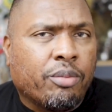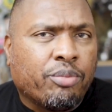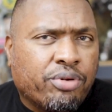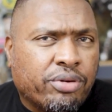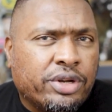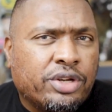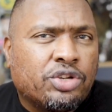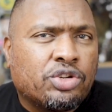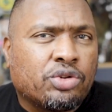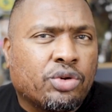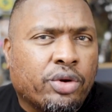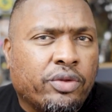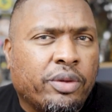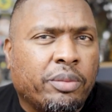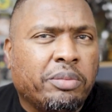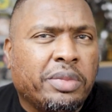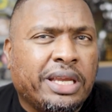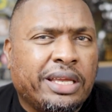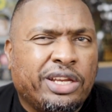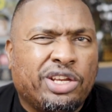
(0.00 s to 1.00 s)
I'm pretty sure
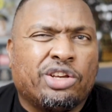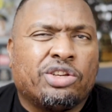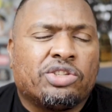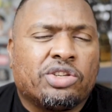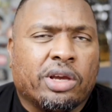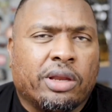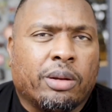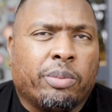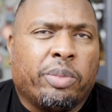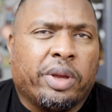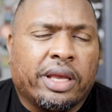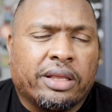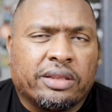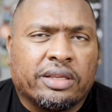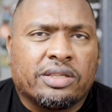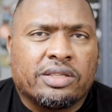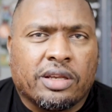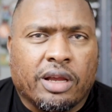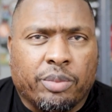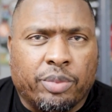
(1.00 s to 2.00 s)
the media is going to pick
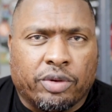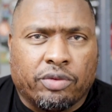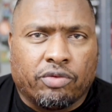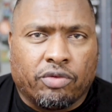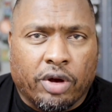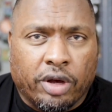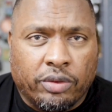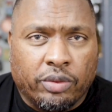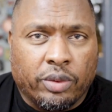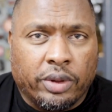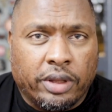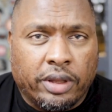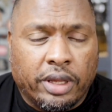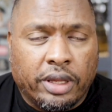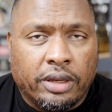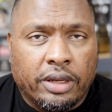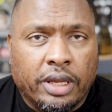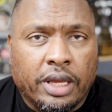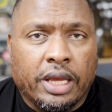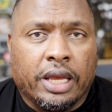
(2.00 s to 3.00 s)
this up and run with
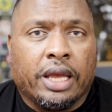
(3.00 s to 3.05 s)
it.